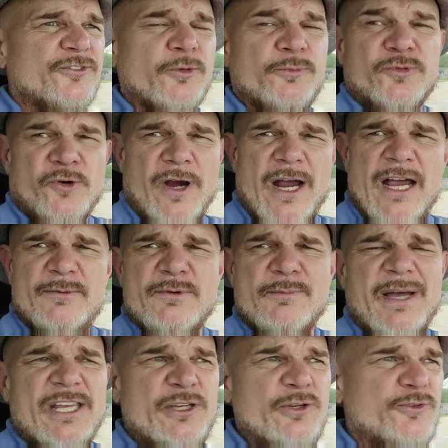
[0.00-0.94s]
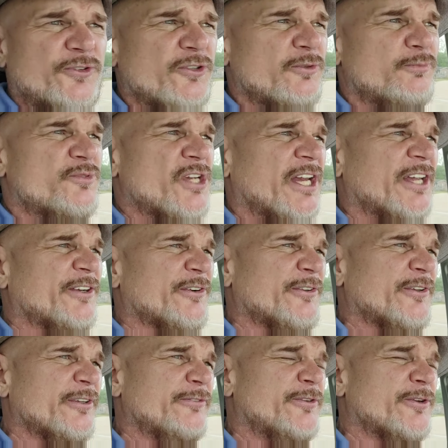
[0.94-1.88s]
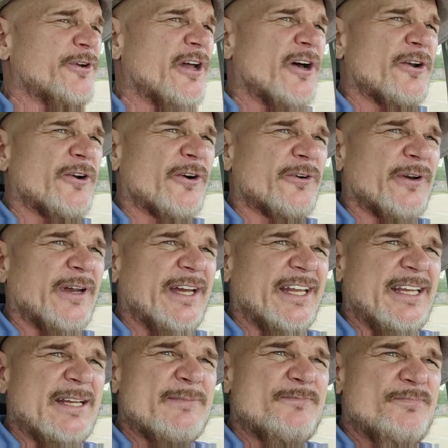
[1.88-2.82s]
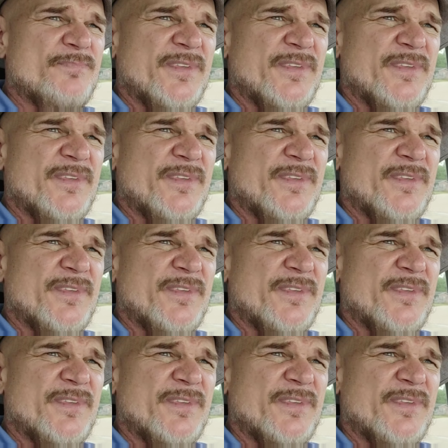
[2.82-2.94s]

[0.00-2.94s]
subscribe to my youtube channel if you're not already